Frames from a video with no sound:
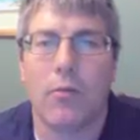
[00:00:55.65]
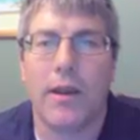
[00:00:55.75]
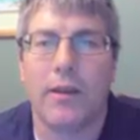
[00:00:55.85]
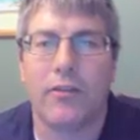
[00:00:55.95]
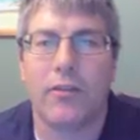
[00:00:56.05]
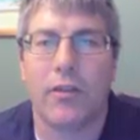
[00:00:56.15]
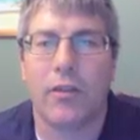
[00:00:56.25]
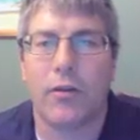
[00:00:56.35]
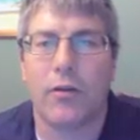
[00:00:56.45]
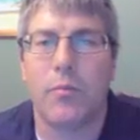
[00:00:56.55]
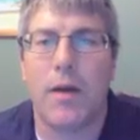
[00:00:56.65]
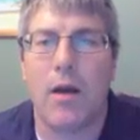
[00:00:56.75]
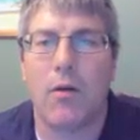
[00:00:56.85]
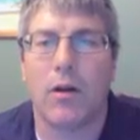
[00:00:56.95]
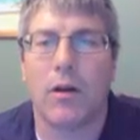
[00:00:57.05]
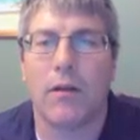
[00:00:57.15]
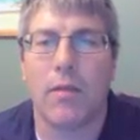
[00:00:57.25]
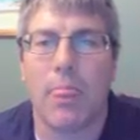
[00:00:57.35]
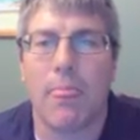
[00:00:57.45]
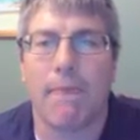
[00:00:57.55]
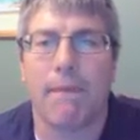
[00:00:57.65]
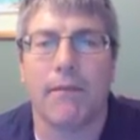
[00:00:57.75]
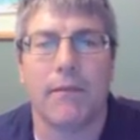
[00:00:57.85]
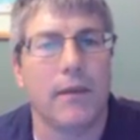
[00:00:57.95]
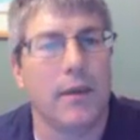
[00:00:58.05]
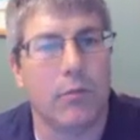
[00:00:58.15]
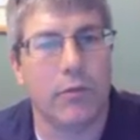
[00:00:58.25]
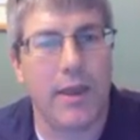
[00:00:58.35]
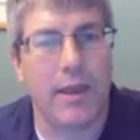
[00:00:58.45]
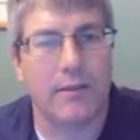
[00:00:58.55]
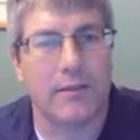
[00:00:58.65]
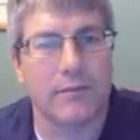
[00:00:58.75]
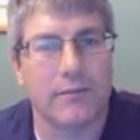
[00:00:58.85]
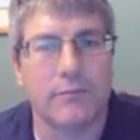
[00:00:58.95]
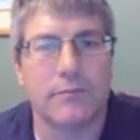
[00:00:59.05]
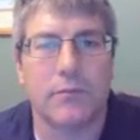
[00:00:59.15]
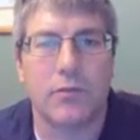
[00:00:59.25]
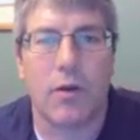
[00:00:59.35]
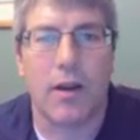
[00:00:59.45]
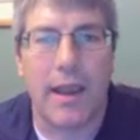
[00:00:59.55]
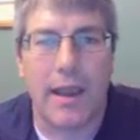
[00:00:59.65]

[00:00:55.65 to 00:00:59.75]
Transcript: raised to the third power equals 8. So our